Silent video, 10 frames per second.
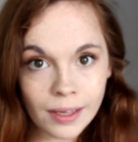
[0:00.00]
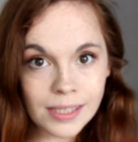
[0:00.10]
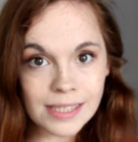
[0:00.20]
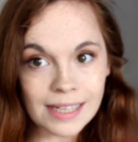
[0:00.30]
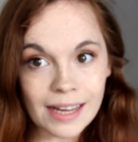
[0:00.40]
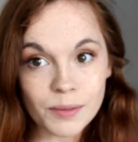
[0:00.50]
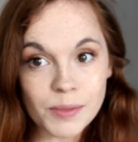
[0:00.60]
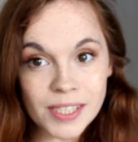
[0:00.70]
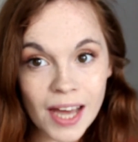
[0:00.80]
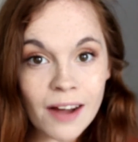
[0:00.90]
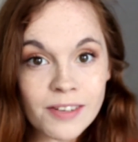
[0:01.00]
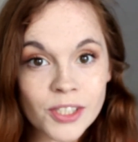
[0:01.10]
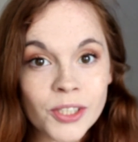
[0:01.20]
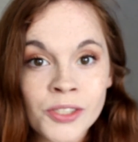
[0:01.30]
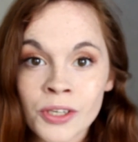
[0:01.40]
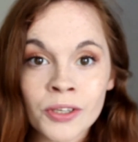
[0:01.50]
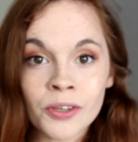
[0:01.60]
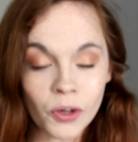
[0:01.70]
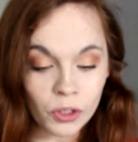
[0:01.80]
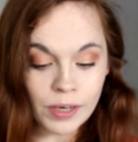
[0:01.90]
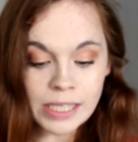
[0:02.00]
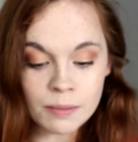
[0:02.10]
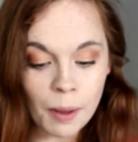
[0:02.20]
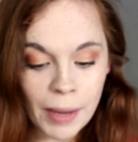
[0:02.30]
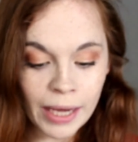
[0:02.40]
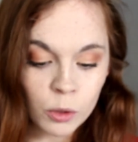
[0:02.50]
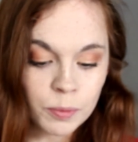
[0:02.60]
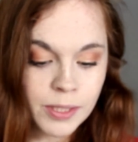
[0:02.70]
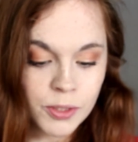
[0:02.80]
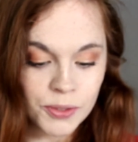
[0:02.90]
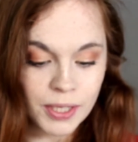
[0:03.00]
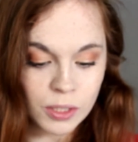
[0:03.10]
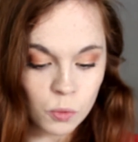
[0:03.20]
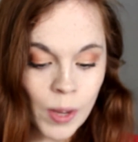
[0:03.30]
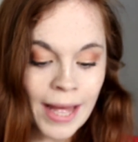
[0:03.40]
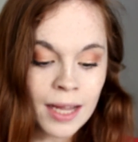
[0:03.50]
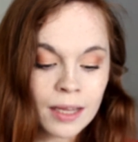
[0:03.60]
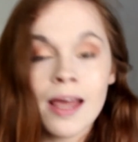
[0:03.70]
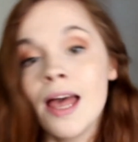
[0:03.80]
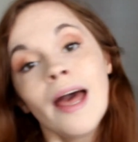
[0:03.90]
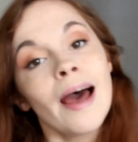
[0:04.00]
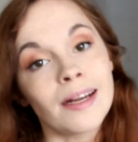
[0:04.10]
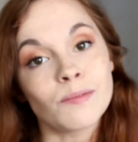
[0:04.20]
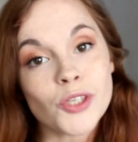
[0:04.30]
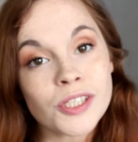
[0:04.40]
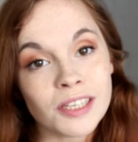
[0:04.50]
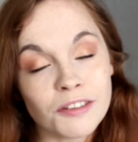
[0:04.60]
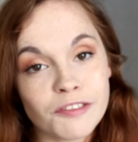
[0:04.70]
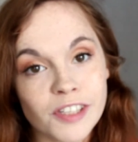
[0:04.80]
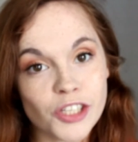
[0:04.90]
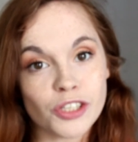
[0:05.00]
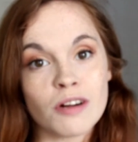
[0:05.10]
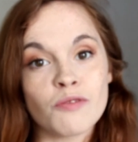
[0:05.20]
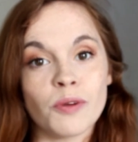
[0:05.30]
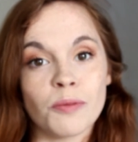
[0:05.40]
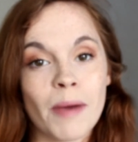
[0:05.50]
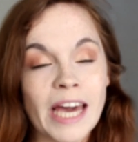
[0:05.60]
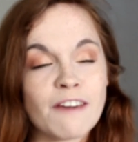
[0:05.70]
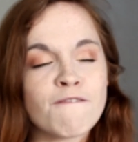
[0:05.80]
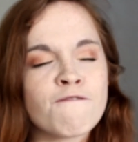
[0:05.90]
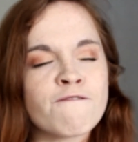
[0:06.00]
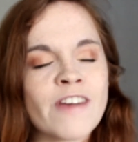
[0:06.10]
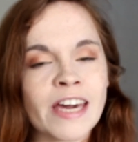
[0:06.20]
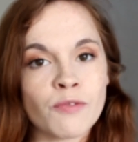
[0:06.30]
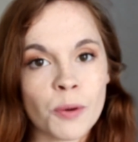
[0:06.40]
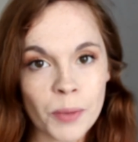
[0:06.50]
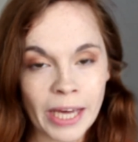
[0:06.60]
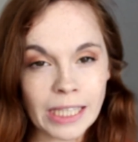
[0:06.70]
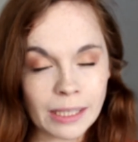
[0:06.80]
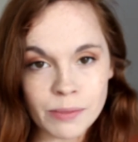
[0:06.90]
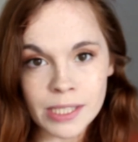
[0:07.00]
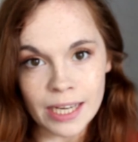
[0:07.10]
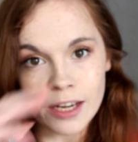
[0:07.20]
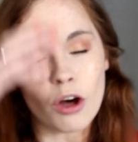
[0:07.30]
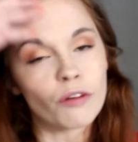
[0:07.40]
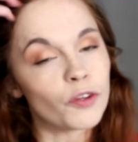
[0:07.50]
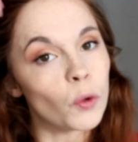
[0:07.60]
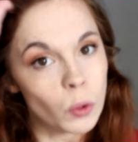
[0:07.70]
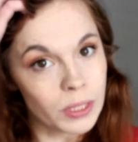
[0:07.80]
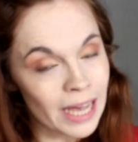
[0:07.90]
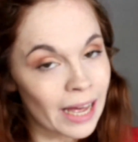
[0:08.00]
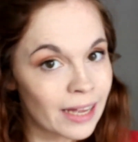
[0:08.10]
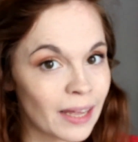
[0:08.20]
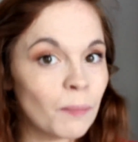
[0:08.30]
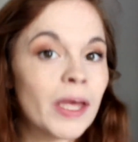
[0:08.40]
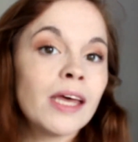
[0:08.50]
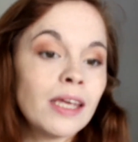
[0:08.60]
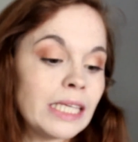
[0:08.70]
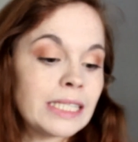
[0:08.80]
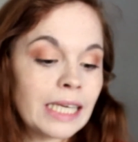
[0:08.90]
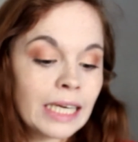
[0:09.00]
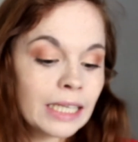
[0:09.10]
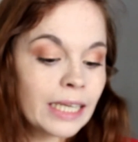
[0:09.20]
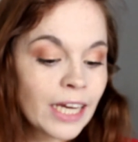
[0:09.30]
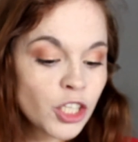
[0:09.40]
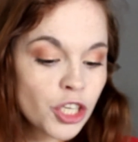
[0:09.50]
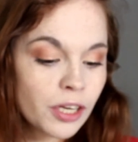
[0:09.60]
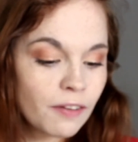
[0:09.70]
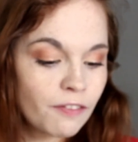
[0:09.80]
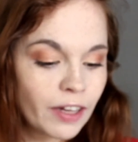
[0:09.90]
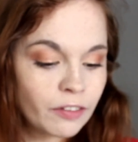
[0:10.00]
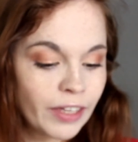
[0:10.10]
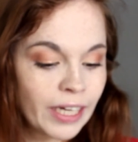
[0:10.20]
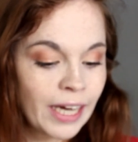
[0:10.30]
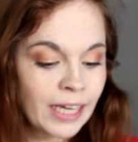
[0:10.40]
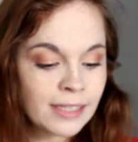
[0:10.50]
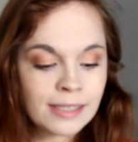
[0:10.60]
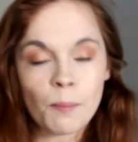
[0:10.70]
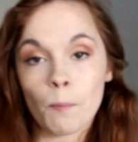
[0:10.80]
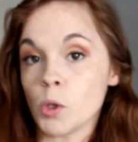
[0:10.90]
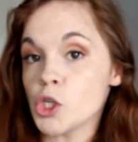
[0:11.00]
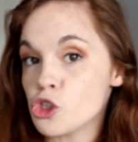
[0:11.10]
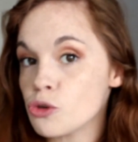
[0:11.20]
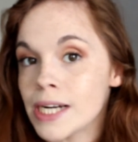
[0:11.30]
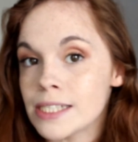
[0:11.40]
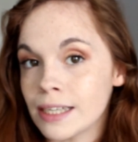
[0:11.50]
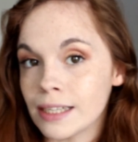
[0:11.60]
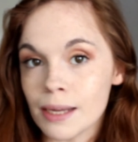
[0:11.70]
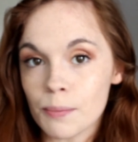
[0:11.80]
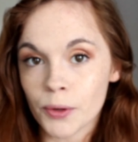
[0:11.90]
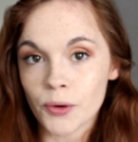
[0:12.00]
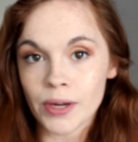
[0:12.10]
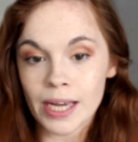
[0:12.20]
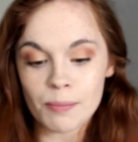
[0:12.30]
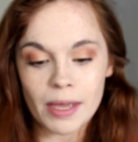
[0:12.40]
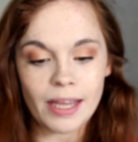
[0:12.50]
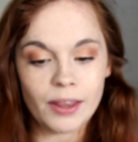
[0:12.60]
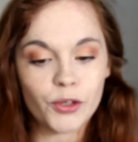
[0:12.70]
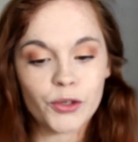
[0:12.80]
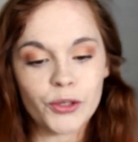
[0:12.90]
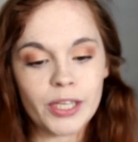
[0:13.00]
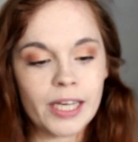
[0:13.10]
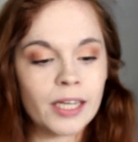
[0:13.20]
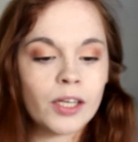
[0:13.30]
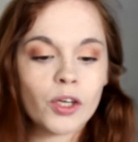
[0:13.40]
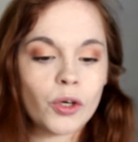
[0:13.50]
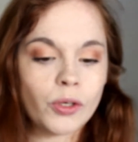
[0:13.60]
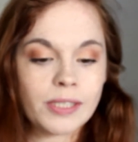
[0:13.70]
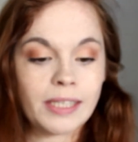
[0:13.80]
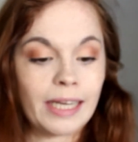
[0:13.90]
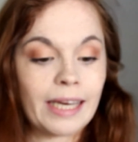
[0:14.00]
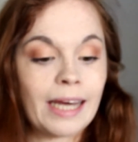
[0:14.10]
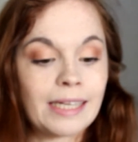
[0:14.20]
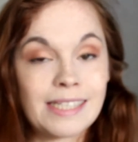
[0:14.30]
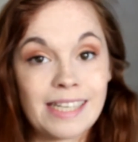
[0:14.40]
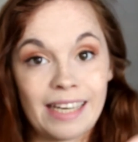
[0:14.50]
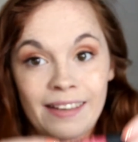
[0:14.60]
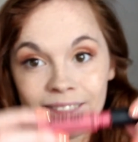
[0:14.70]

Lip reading: So now the mascara's all done, all the rest of my makeup is done as well, and I'm just going to finish off with my favourite pink lipstick of all time. It's the Collection Velvet Kiss Moisturising Lip Cream in the colour Cotton Candy.